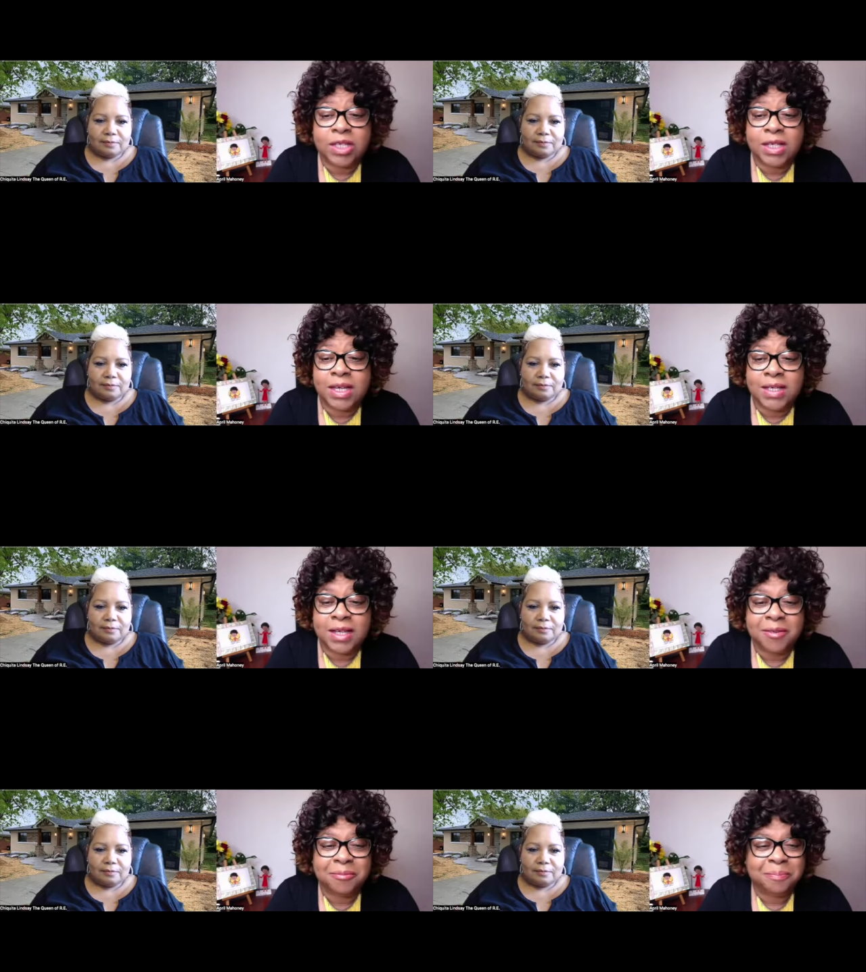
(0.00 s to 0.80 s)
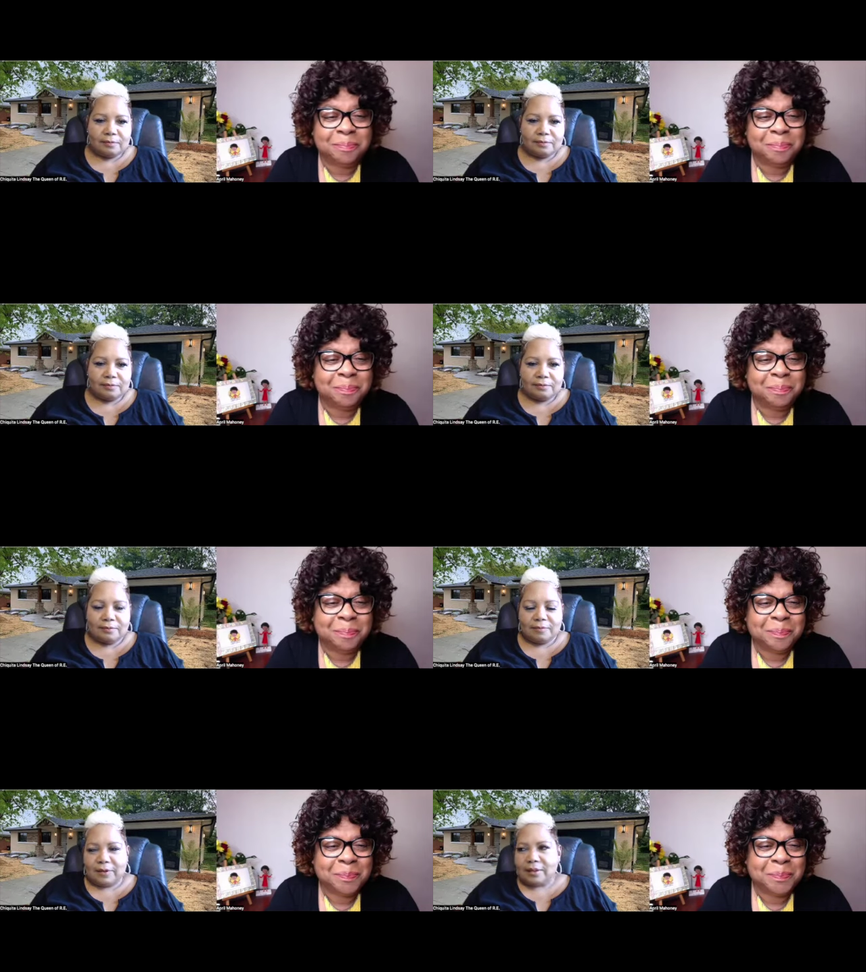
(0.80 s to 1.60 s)
Speaker 1: Chiquita?
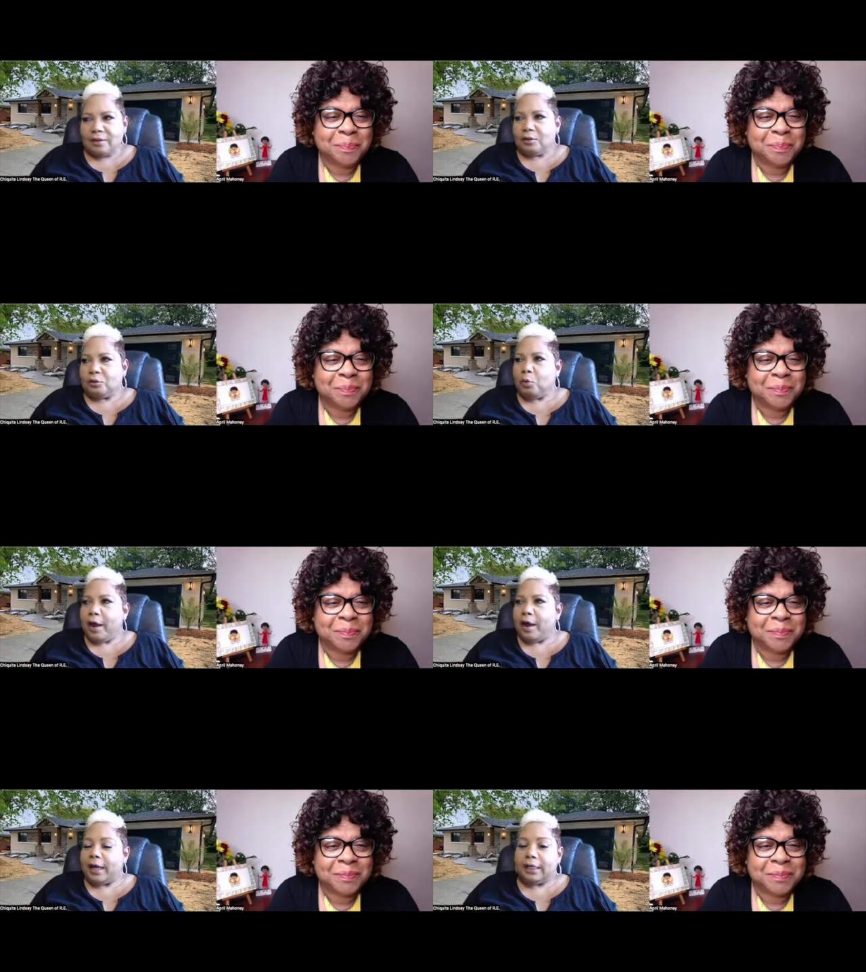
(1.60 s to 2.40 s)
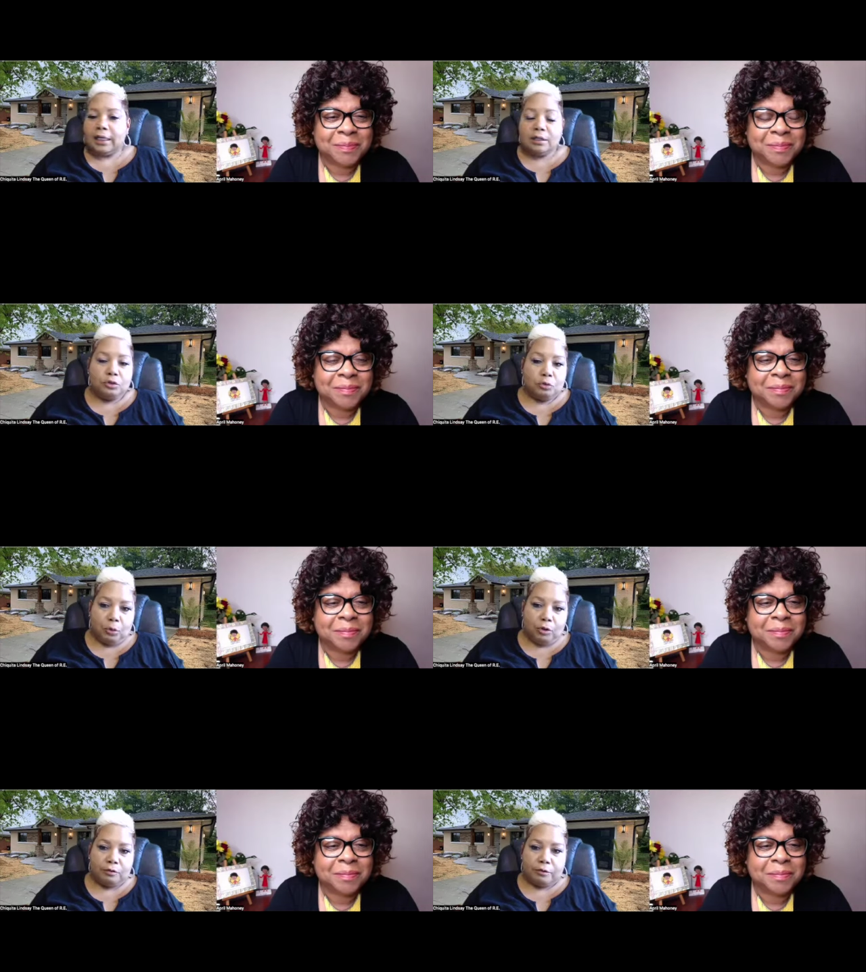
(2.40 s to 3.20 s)
Speaker 2: Well, I need to do
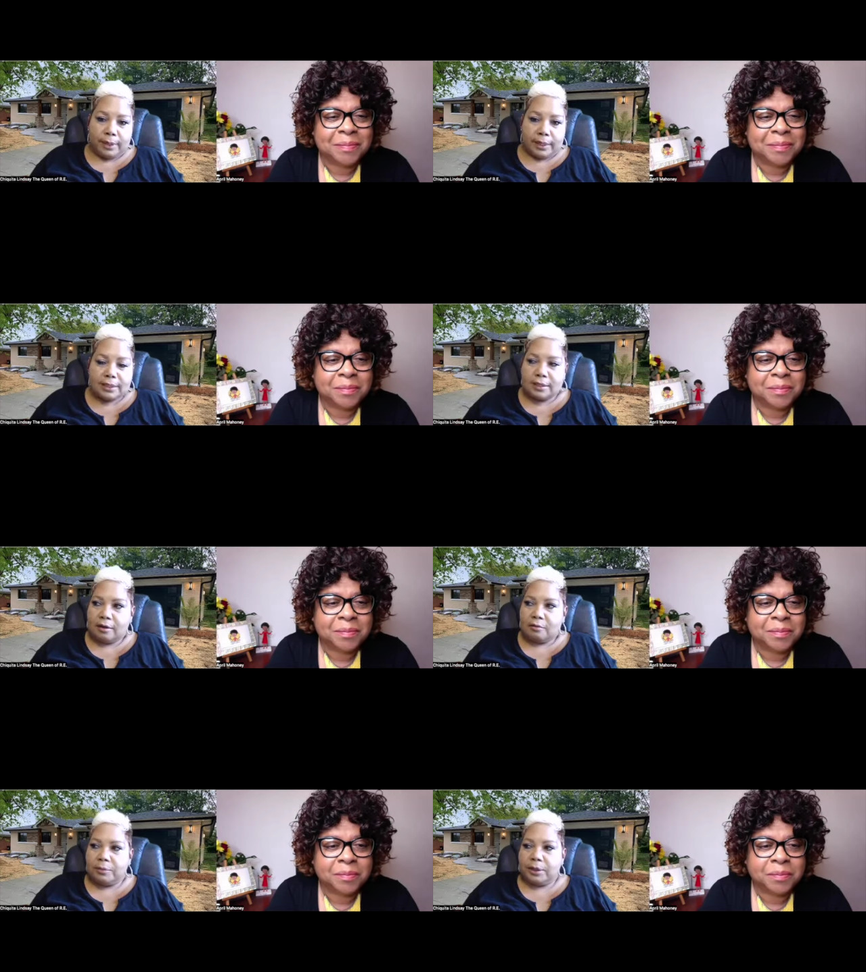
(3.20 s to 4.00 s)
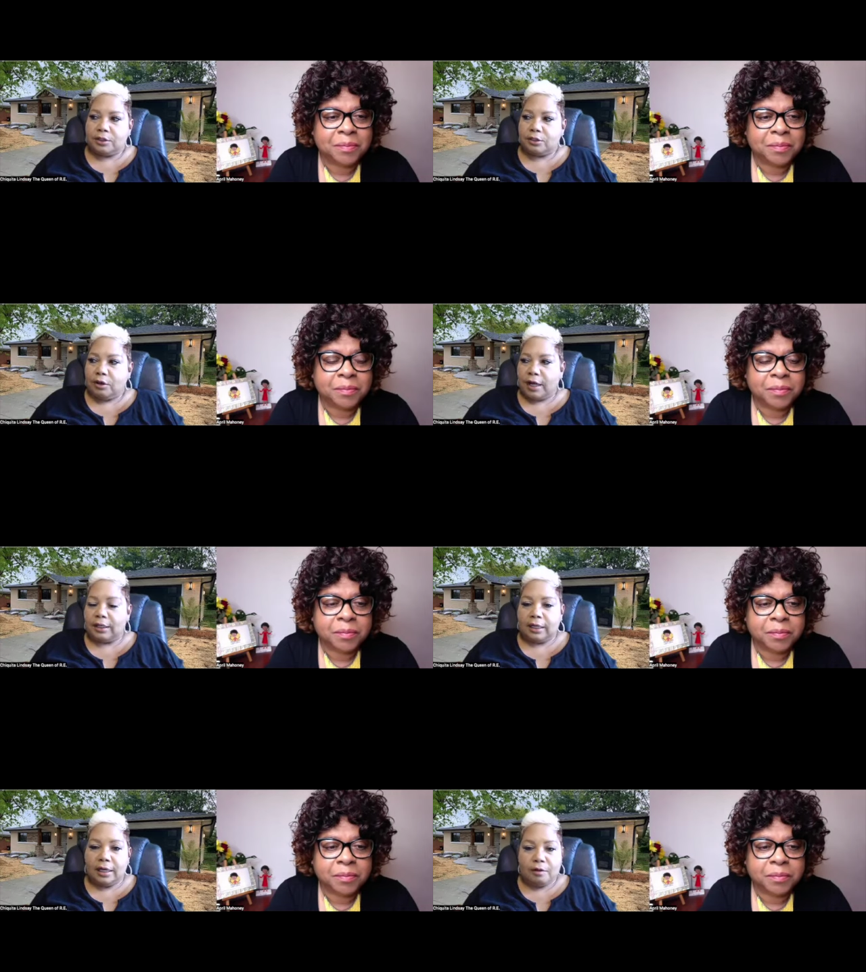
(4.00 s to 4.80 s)
more for myself, but you know, I
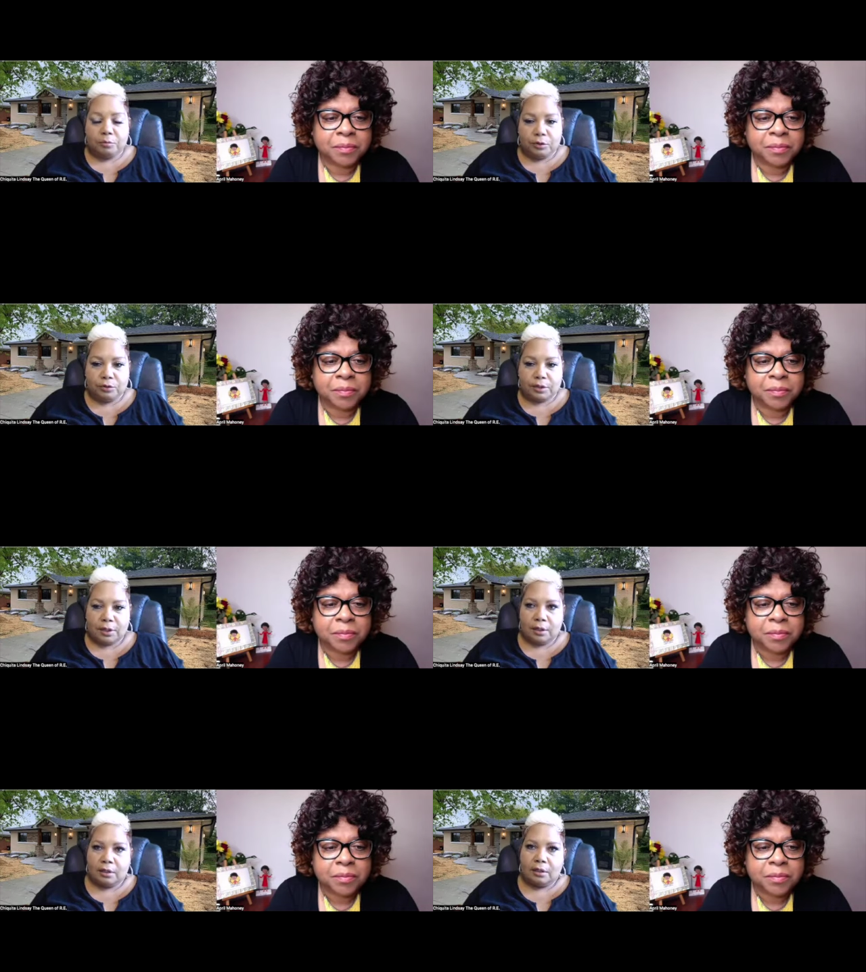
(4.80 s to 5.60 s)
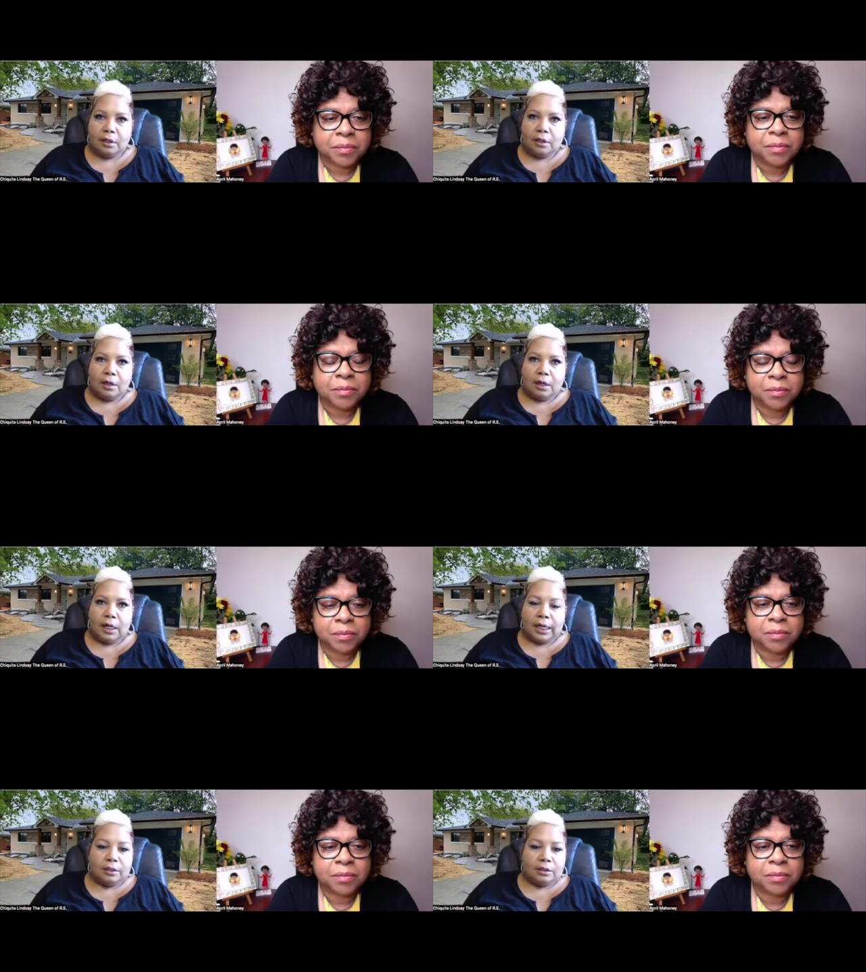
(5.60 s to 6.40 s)
love music. I
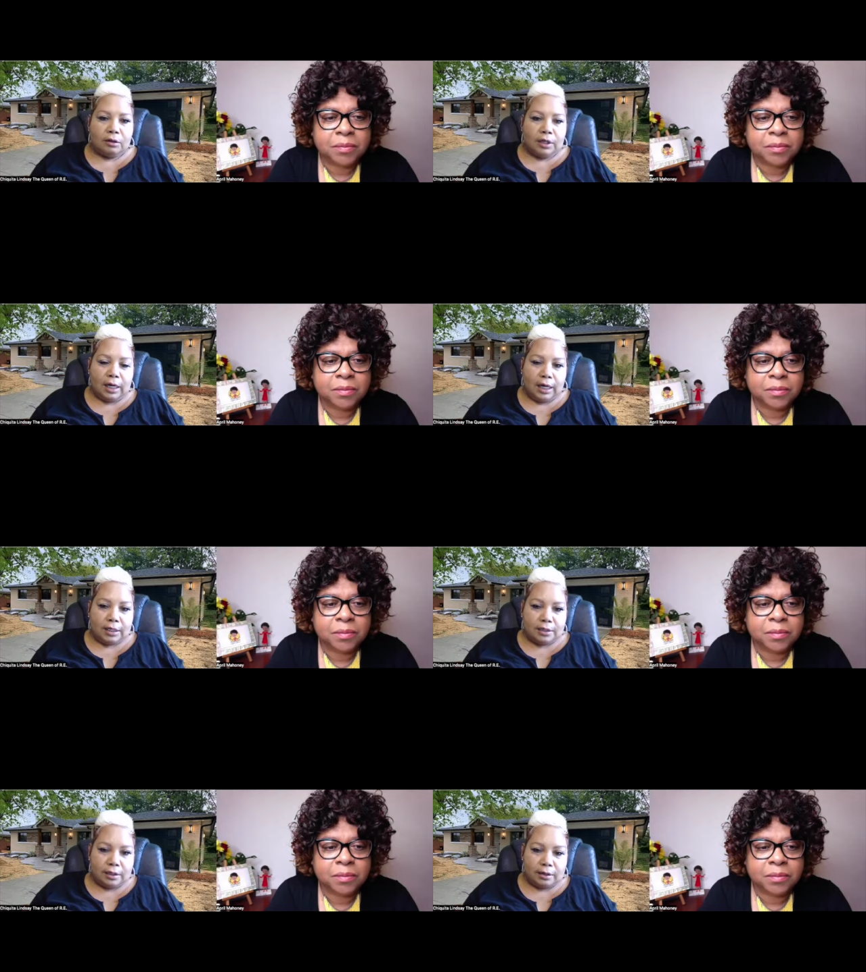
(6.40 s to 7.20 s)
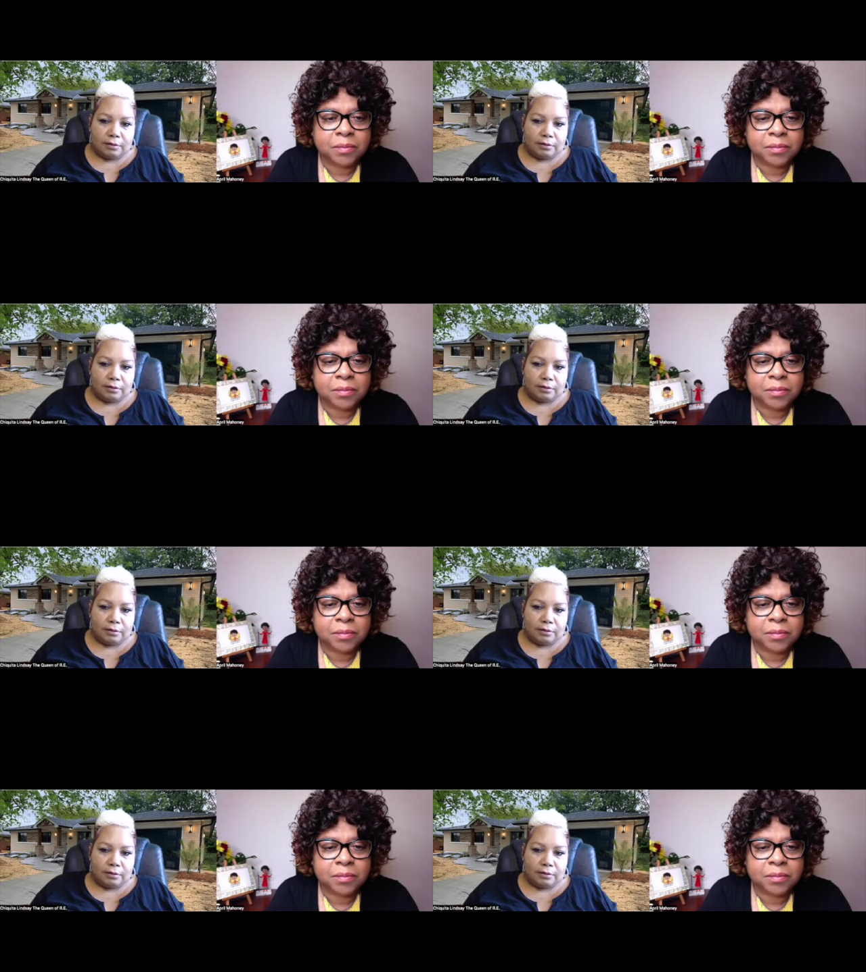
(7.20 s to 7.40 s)
like to go to concerts.